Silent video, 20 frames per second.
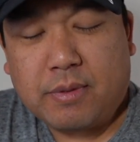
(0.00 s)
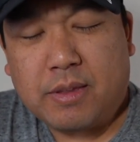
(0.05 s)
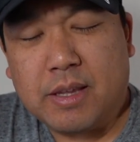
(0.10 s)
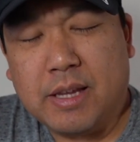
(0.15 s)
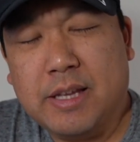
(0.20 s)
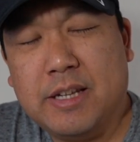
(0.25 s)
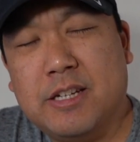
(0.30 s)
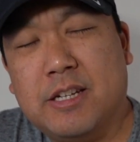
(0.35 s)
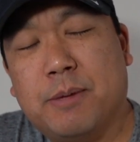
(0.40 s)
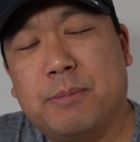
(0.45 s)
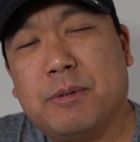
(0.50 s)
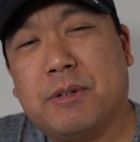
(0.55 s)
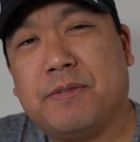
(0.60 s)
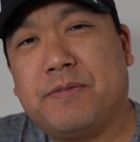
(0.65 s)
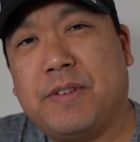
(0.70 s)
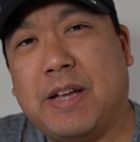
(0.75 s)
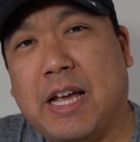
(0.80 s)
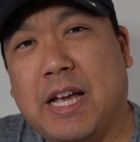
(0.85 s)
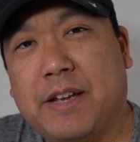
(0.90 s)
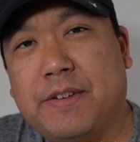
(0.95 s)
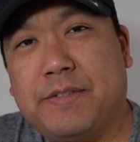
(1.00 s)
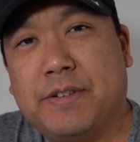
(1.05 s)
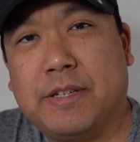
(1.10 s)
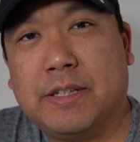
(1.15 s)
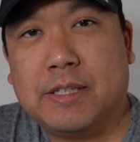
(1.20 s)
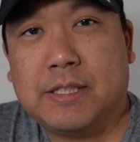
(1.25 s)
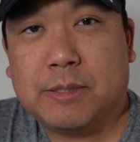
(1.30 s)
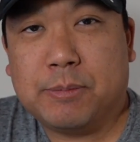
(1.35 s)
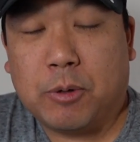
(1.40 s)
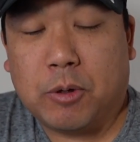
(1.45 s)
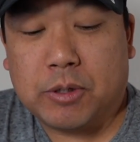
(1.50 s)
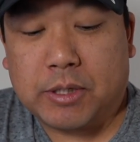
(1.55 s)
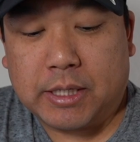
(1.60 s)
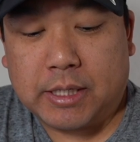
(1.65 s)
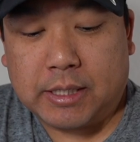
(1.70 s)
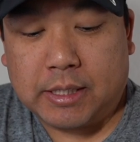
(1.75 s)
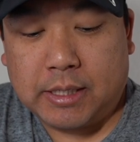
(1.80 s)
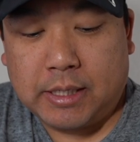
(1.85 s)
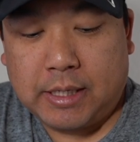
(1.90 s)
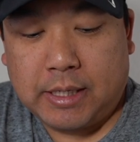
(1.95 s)
And number 5,
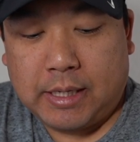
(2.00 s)
smoking.